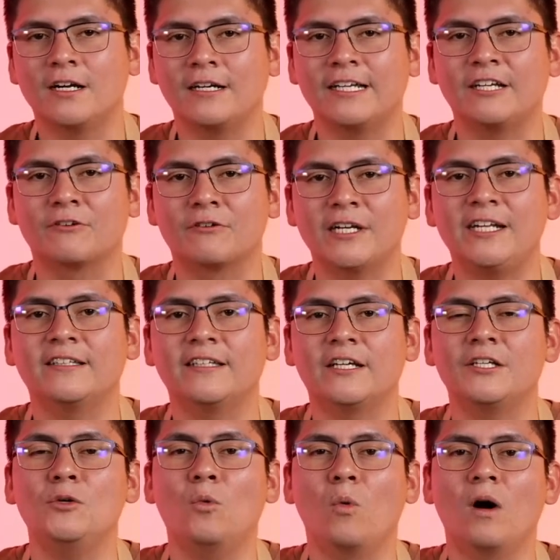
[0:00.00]
ingredient that
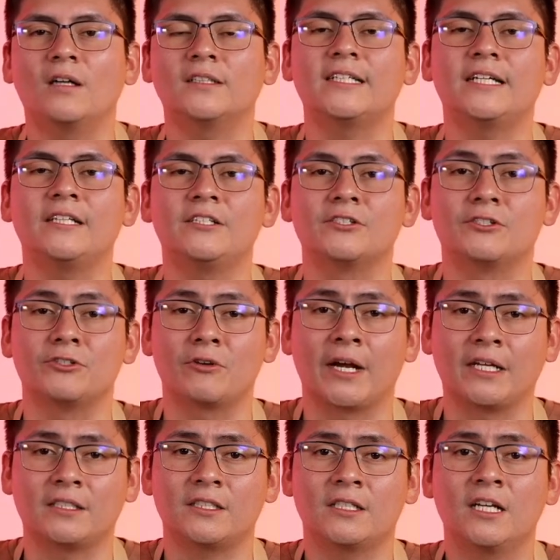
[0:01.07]
you want in your
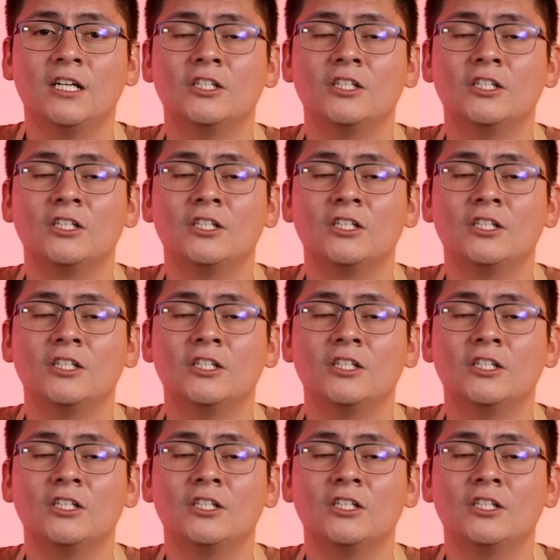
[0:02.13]
drinks.